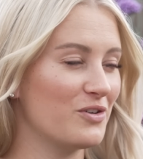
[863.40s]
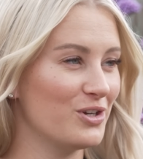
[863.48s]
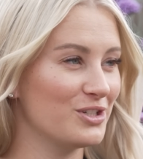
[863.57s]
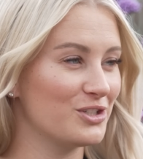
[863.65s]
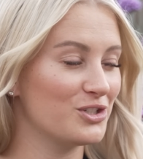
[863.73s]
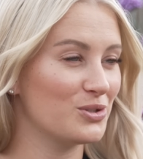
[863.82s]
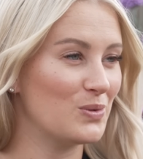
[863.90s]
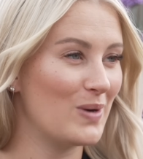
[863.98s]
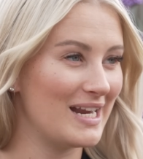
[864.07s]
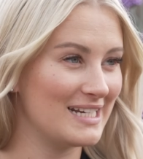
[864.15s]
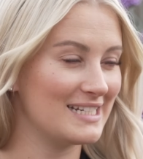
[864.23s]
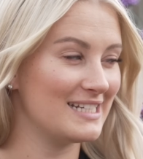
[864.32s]
got
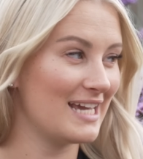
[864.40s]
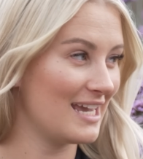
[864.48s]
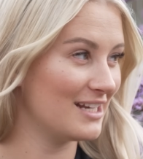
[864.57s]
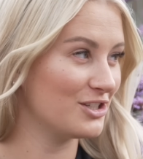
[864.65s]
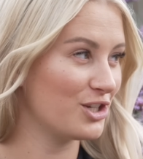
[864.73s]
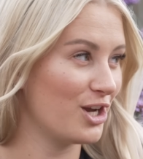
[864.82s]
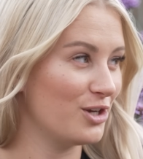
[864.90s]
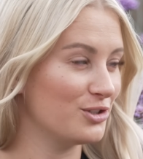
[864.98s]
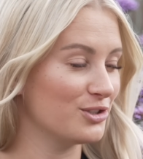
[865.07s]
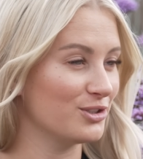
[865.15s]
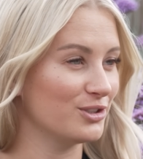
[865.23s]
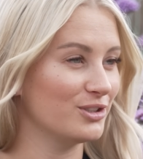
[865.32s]
28 in
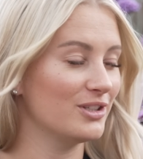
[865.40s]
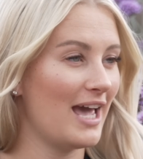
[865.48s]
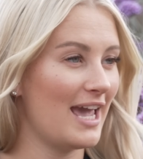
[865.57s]
total,